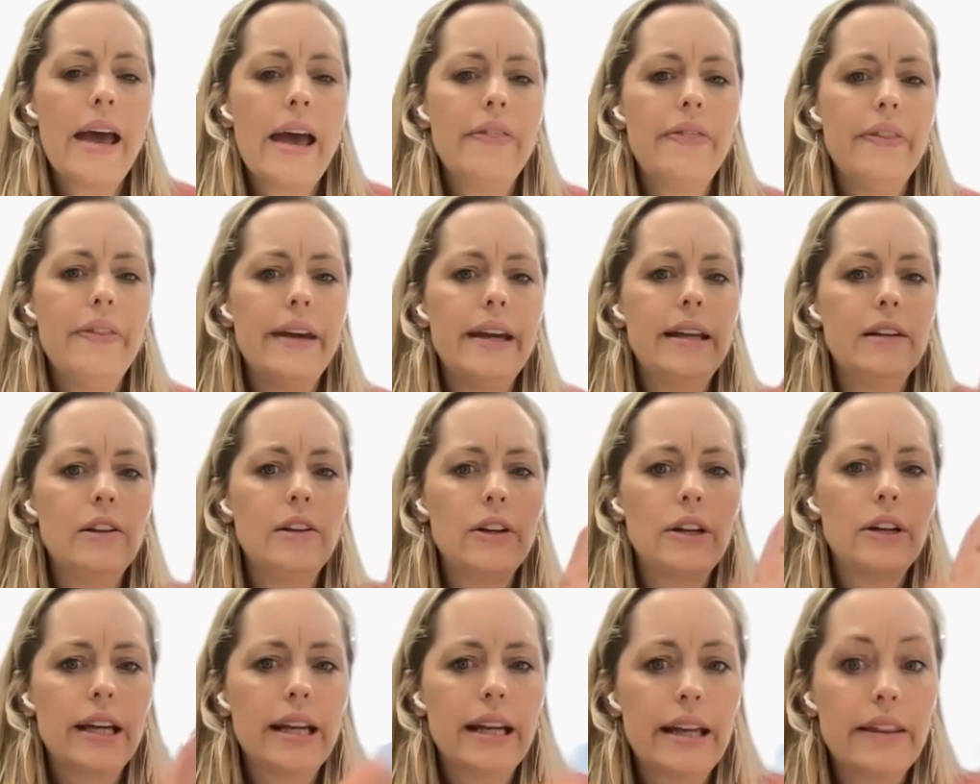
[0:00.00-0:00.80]
And
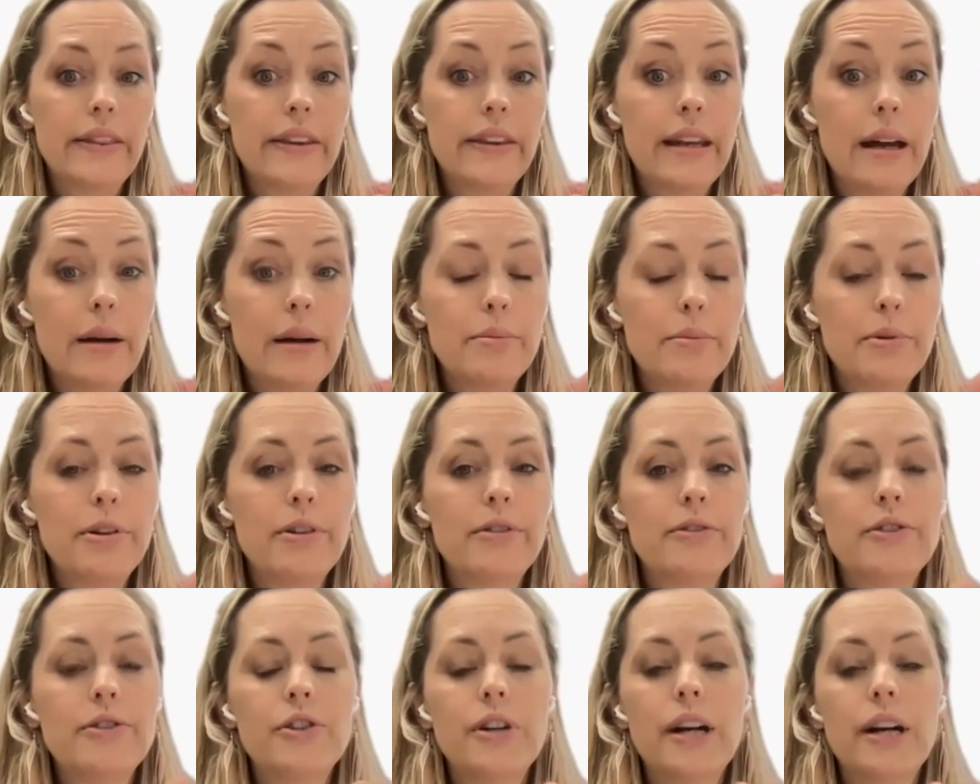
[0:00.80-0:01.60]
then looking at the
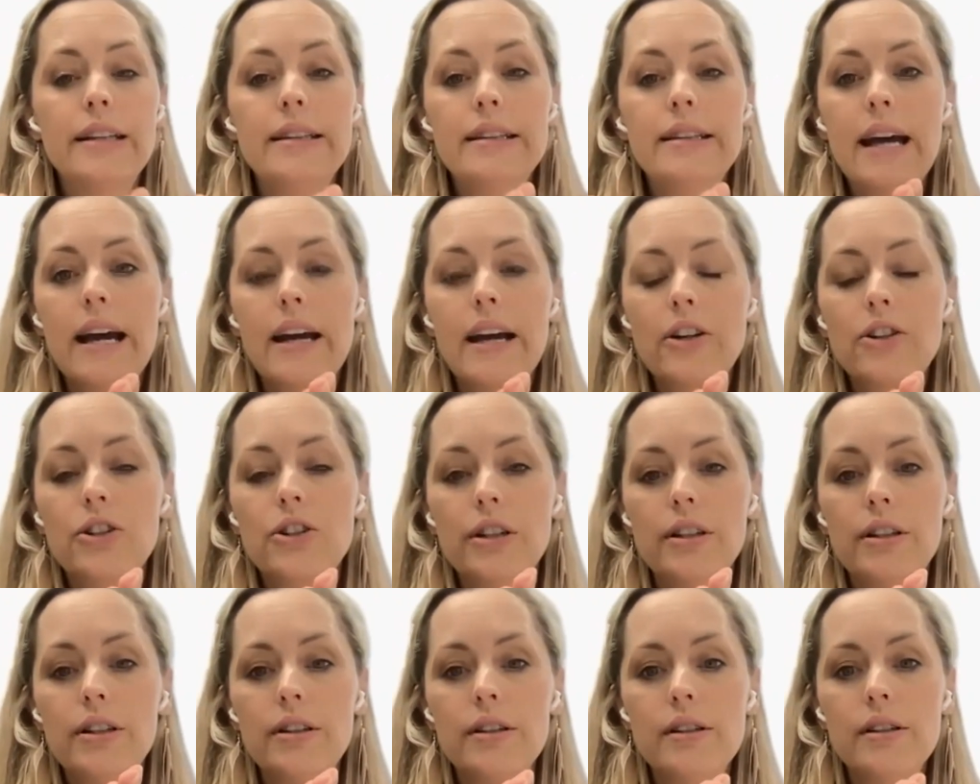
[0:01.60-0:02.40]
number of
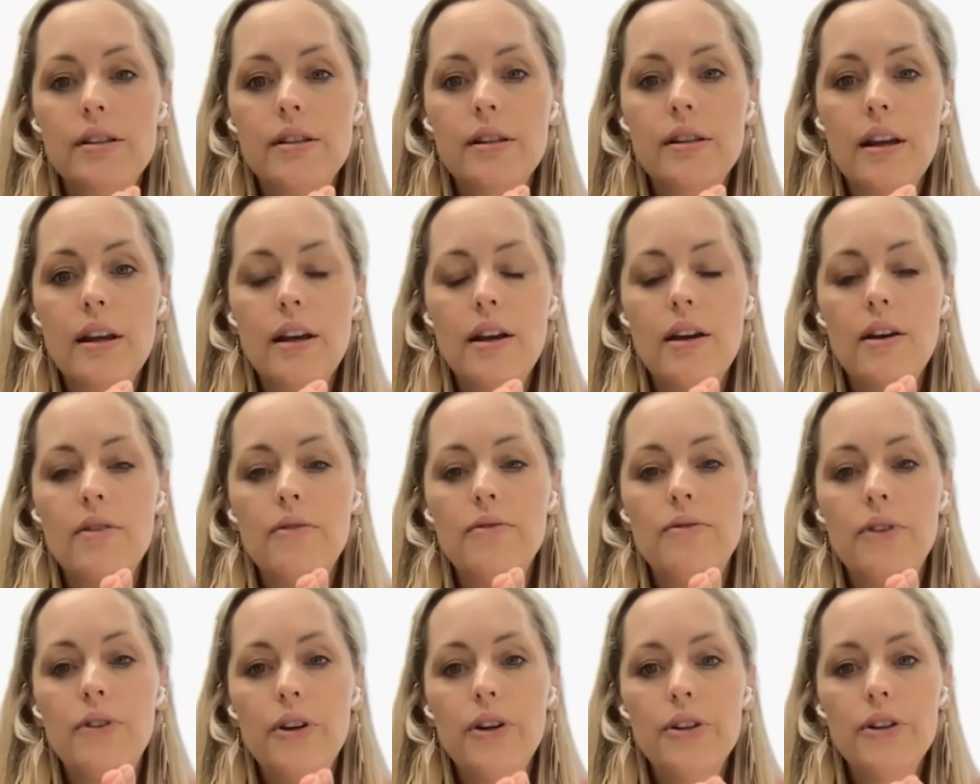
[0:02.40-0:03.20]
transactions
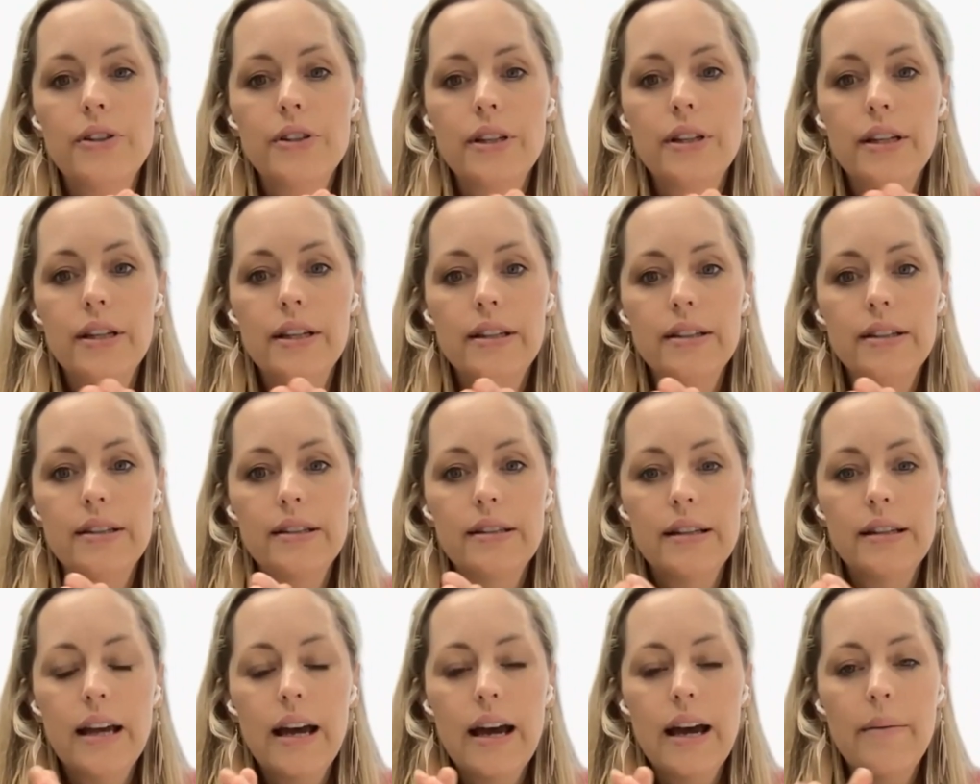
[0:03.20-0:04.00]

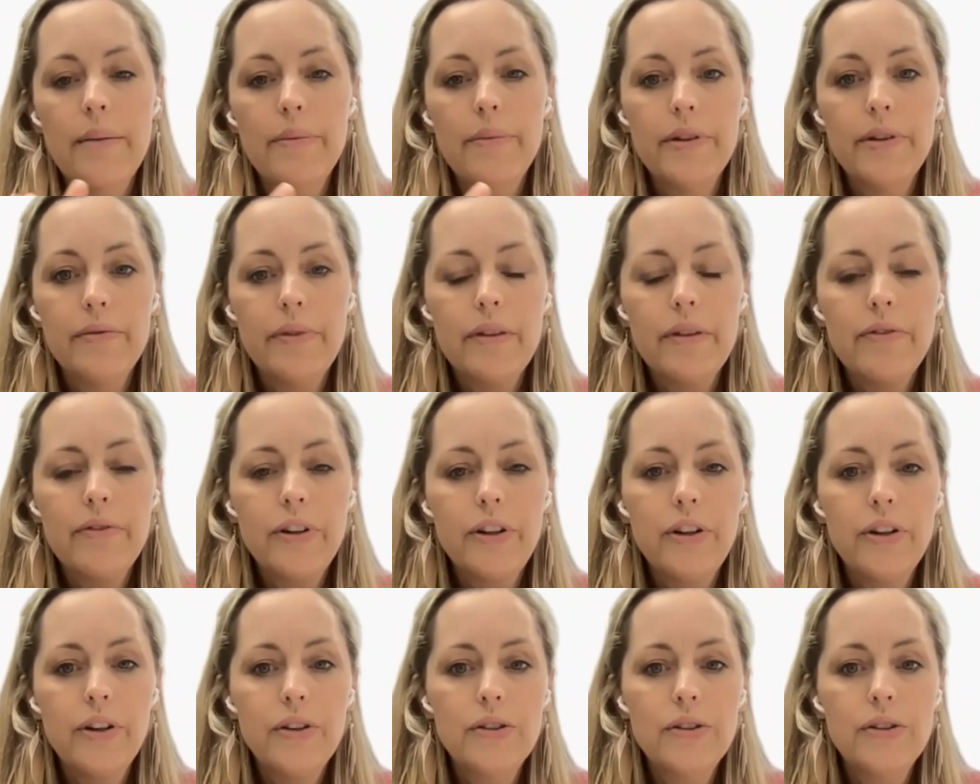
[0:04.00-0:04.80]
versus the
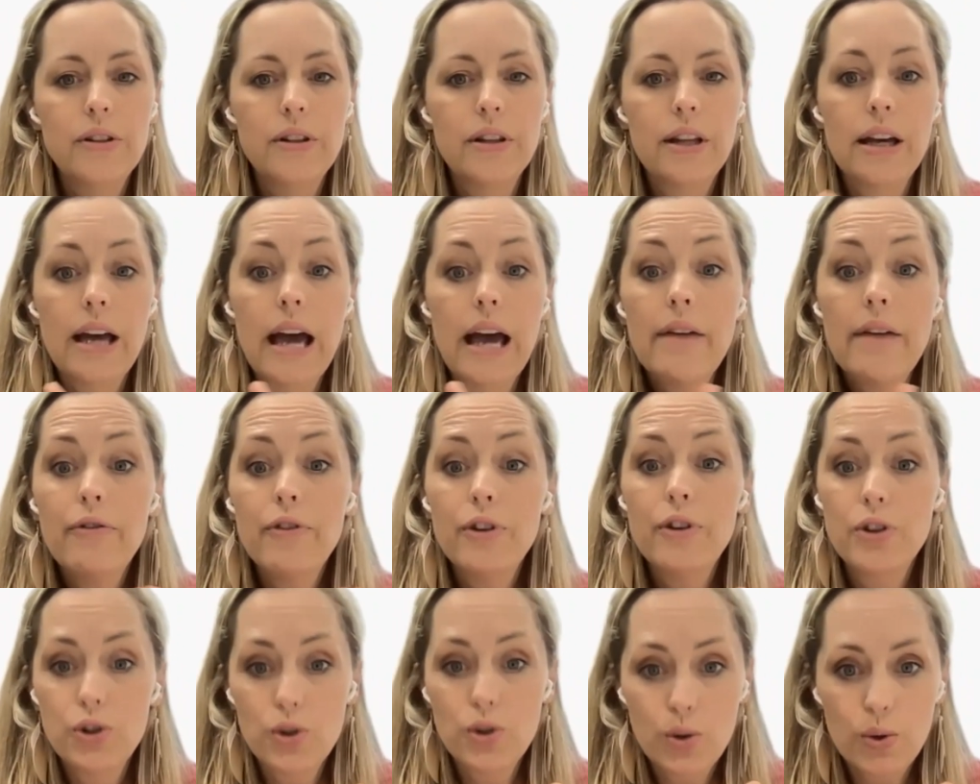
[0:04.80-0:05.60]
revenue, so the
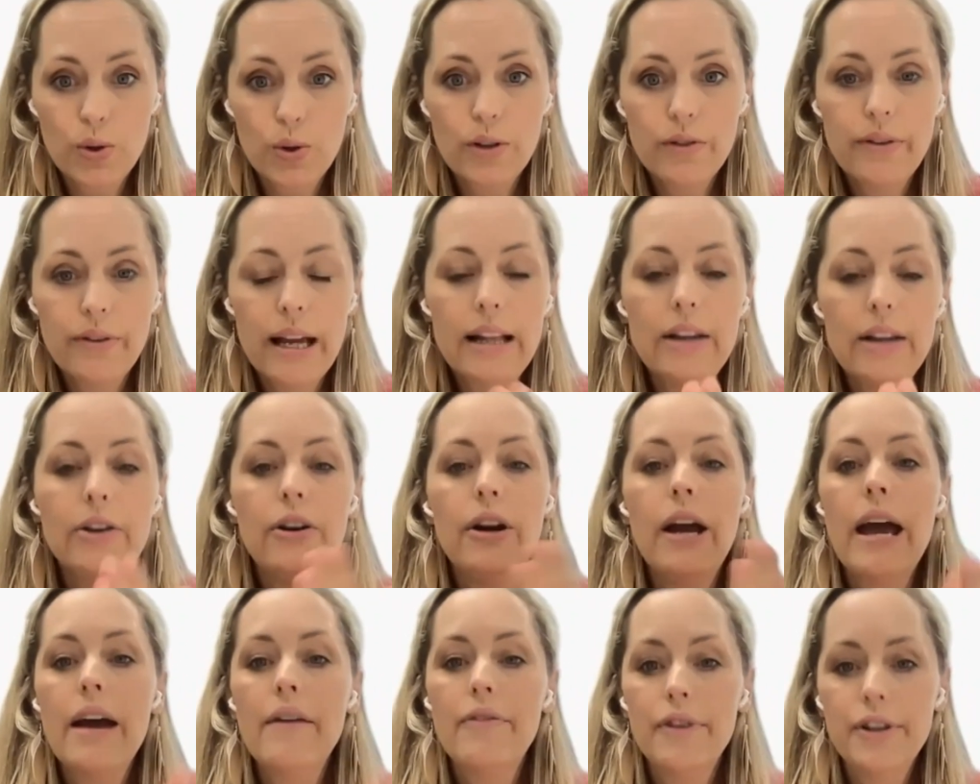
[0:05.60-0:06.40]
average order
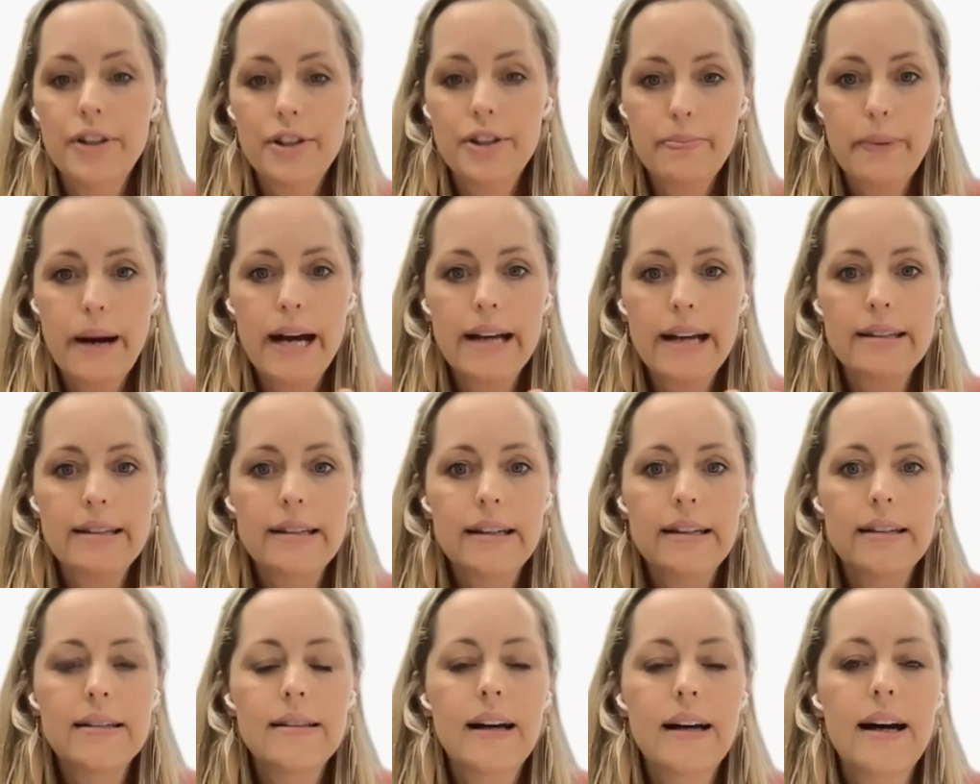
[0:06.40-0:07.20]
value, average
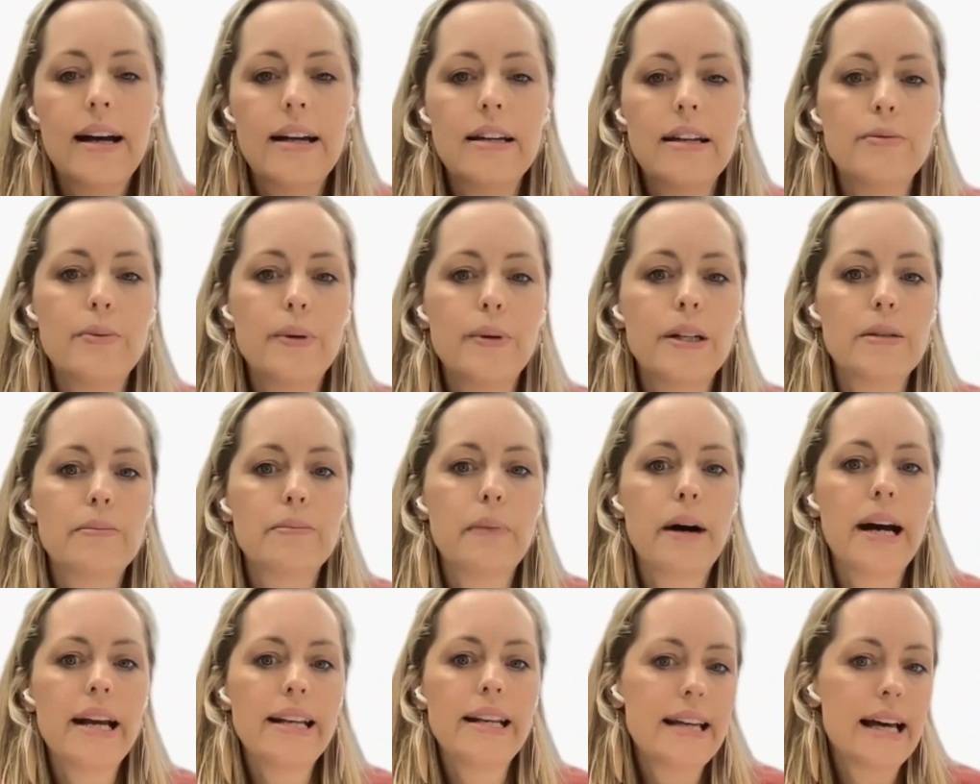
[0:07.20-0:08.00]
basket size,
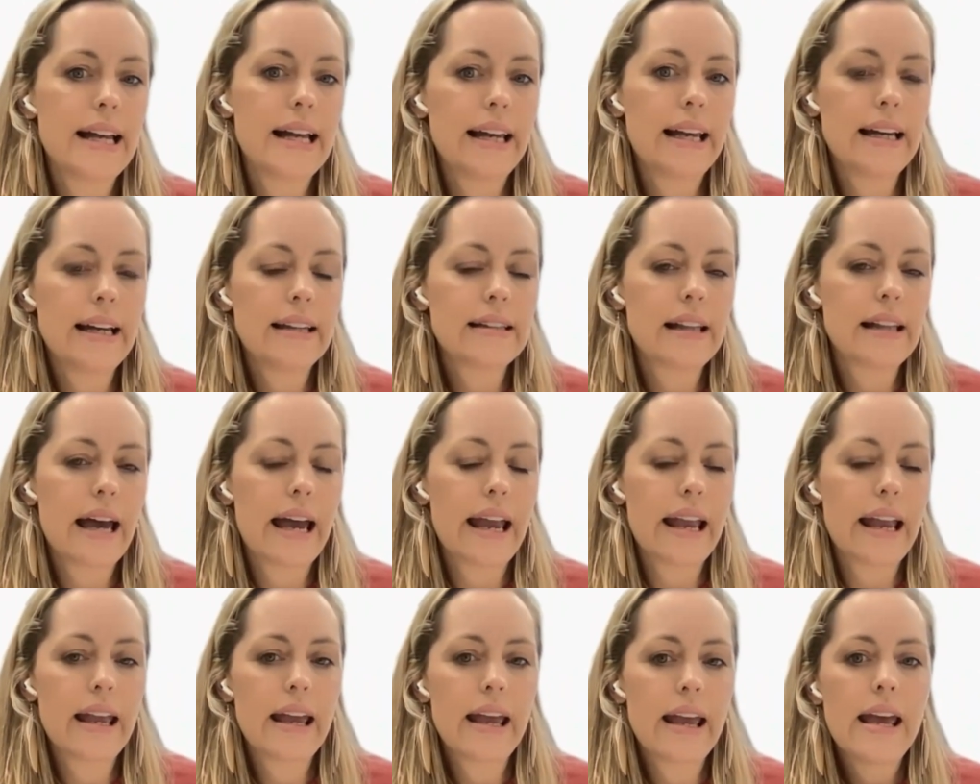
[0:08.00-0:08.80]
which might tell us,
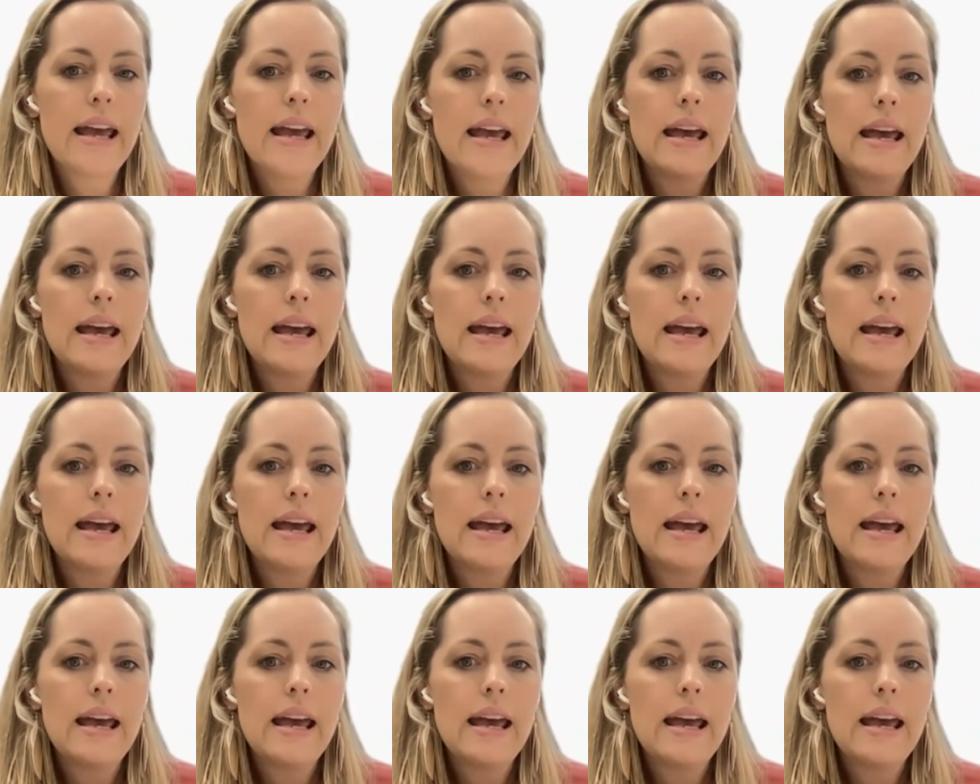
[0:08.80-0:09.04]
like,